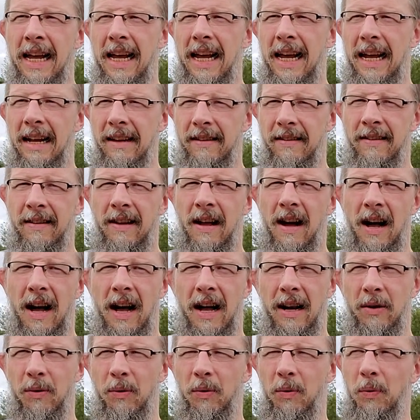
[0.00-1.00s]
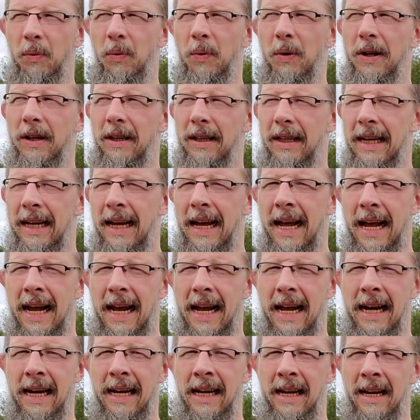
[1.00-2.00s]
It's not really
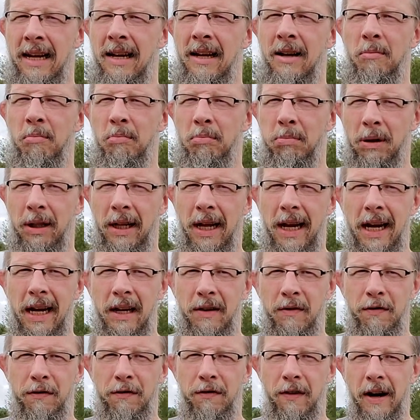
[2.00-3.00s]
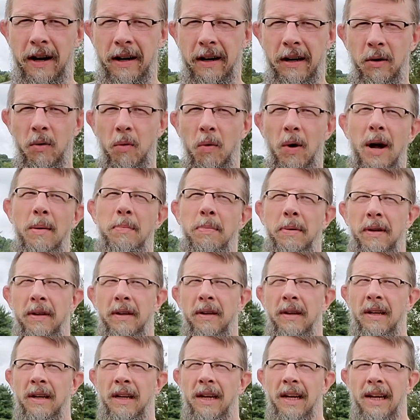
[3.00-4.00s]
a blade fighting weapon.
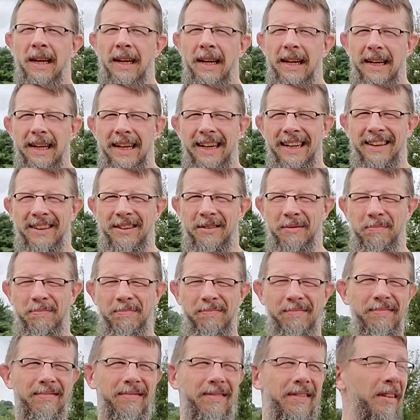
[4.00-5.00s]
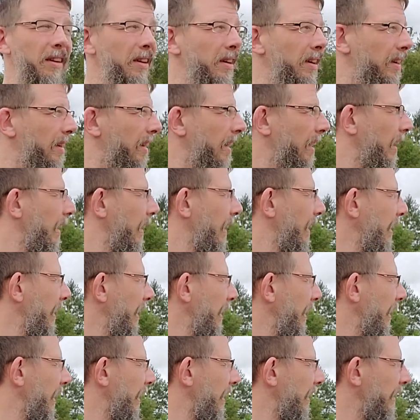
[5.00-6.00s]
It's
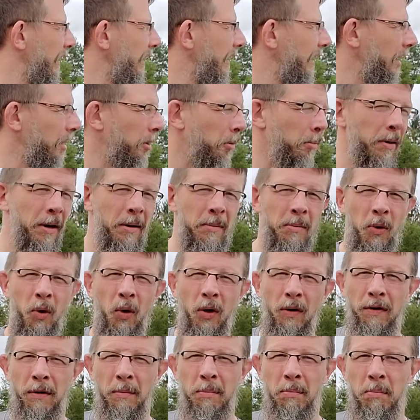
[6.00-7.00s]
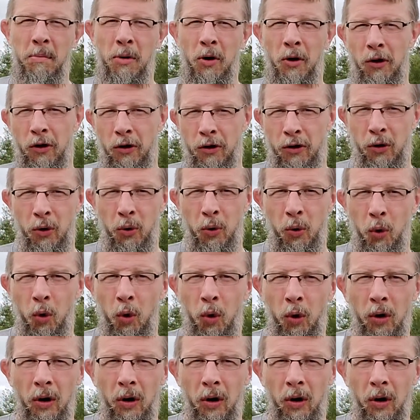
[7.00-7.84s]
a little bit more of a murder tool.